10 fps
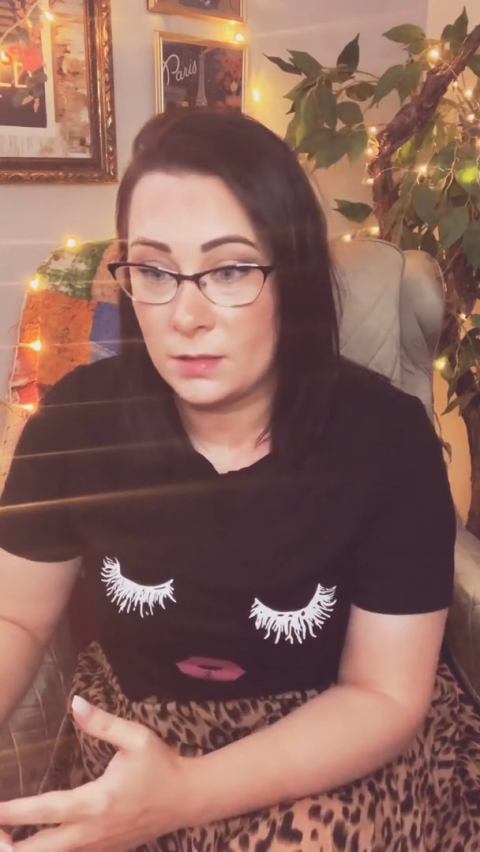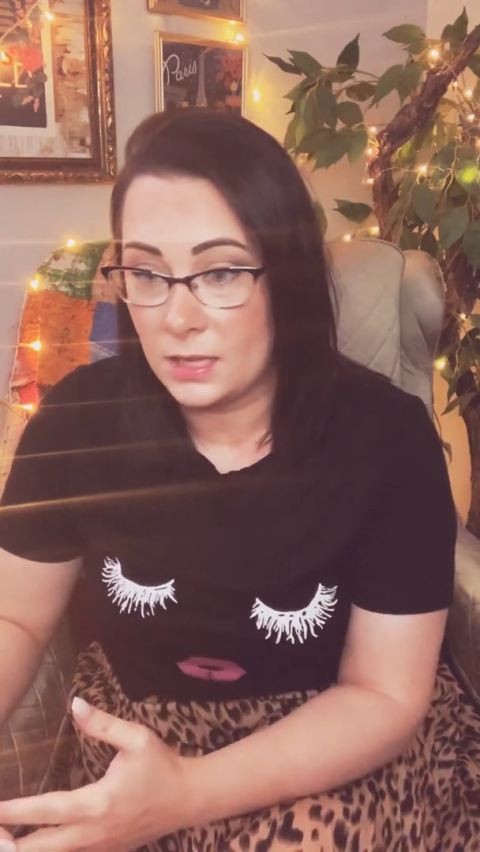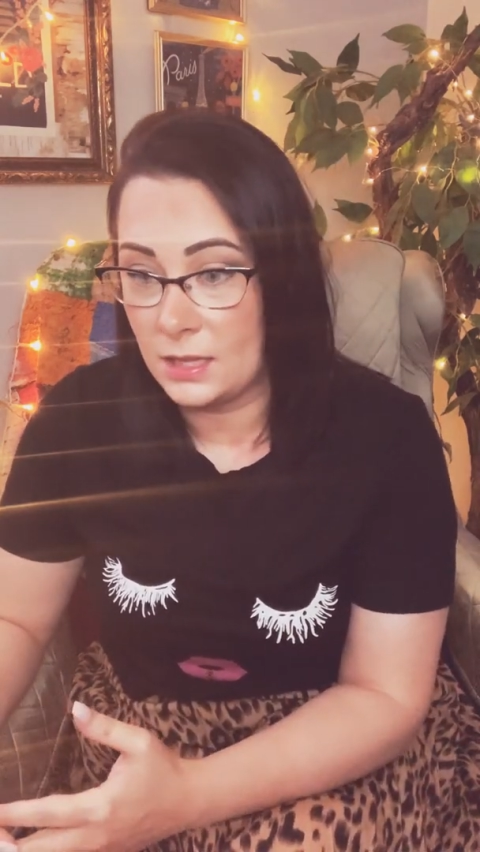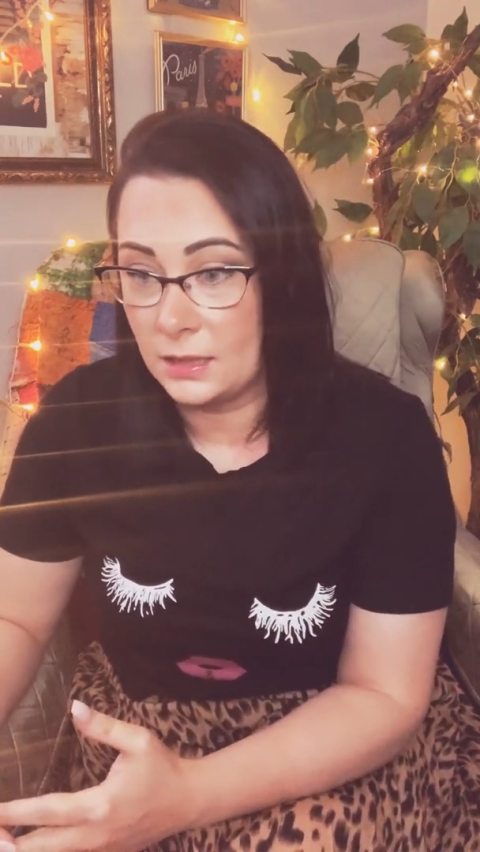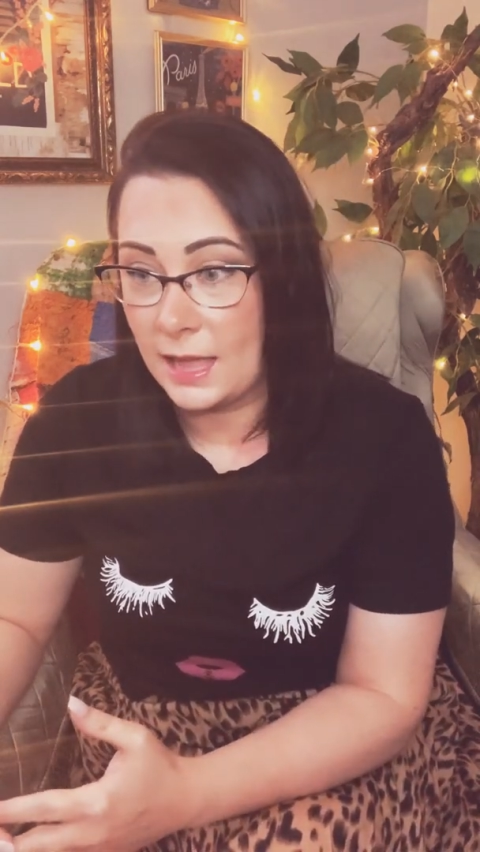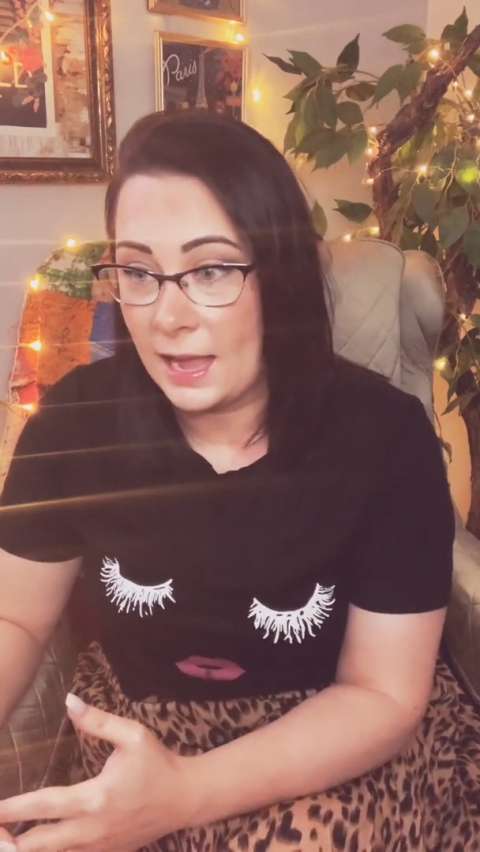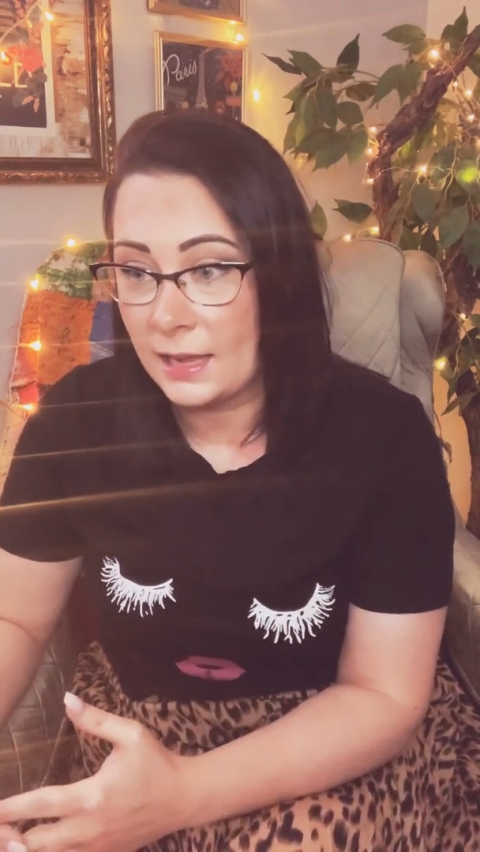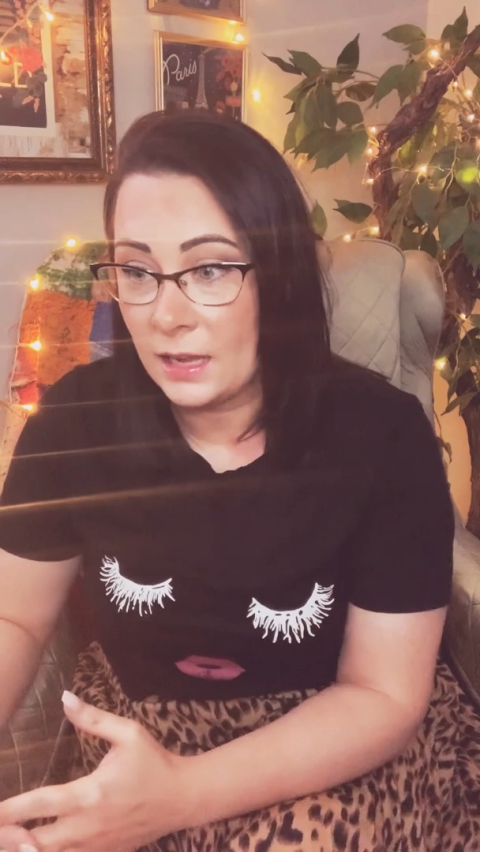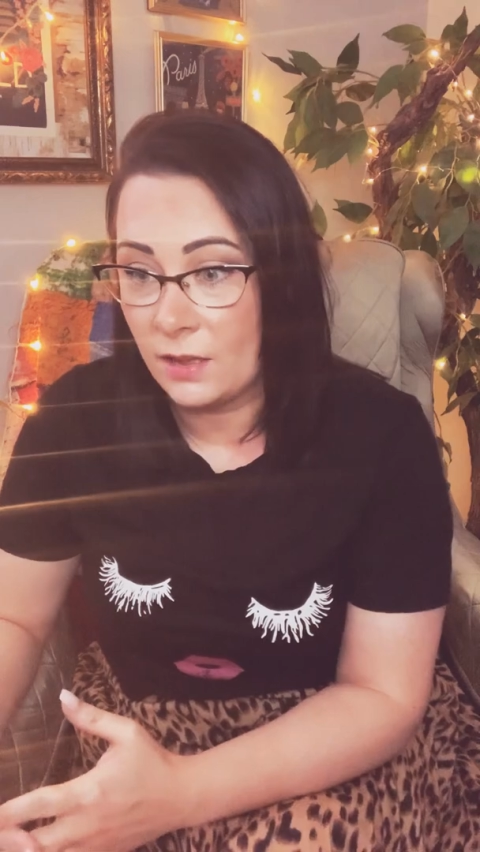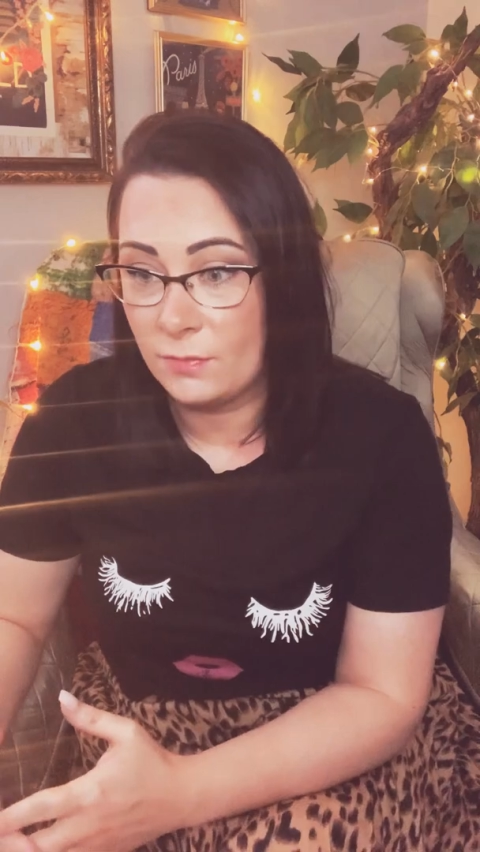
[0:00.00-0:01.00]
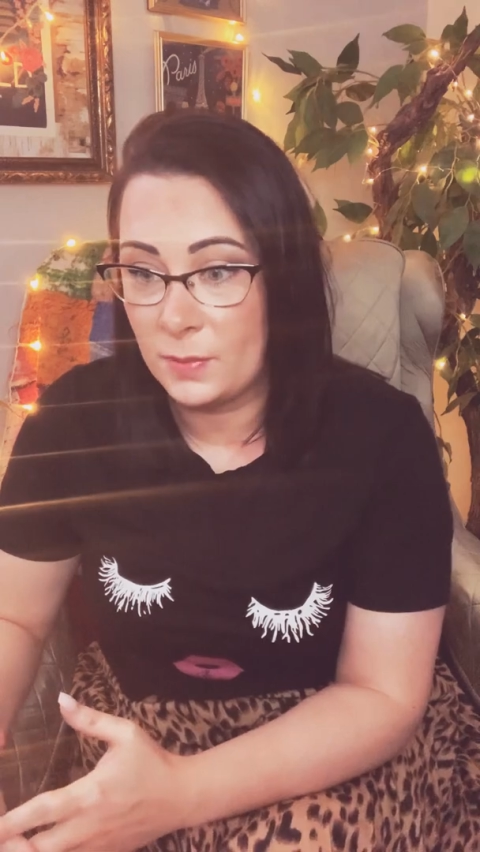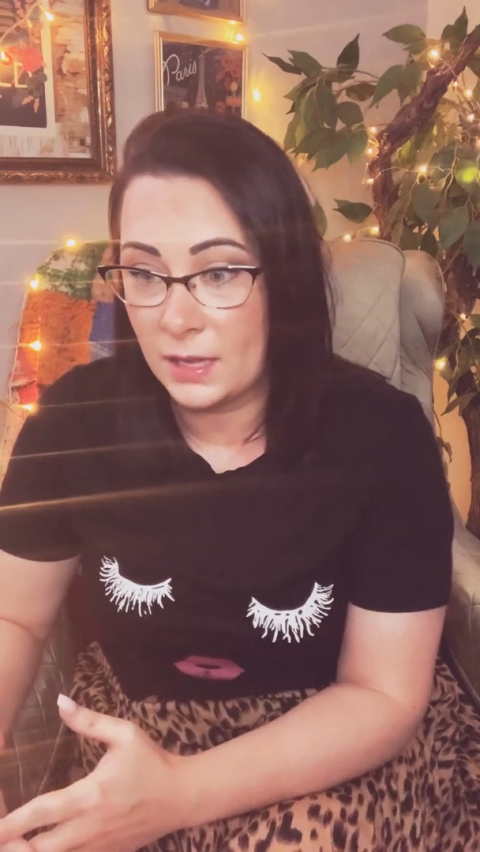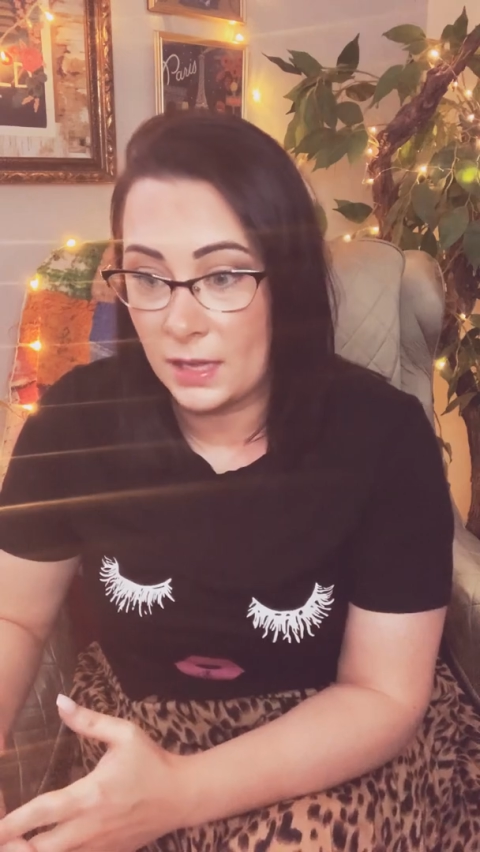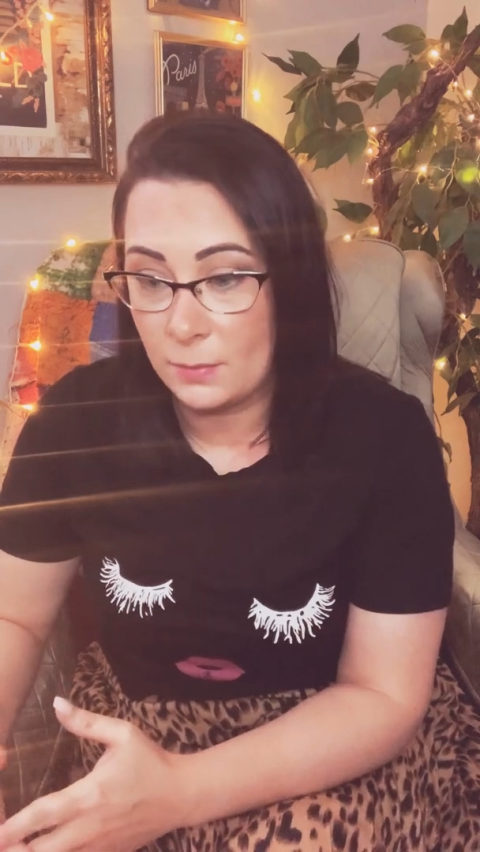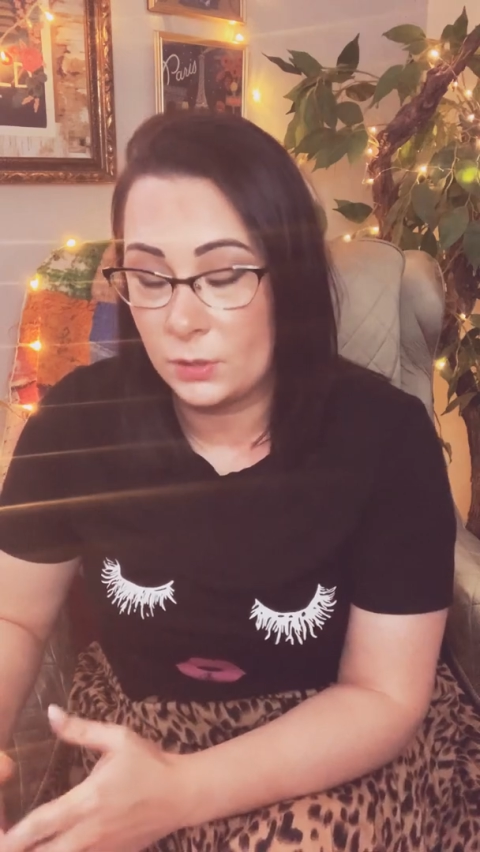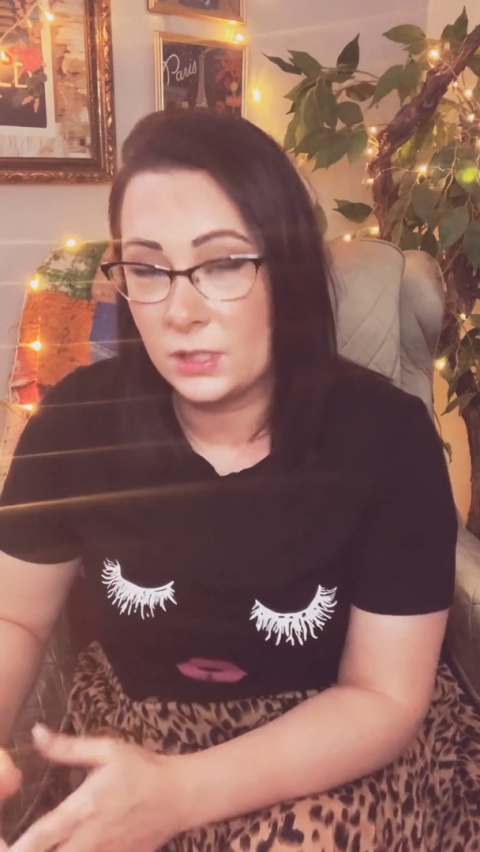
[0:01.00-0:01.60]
the lack of being able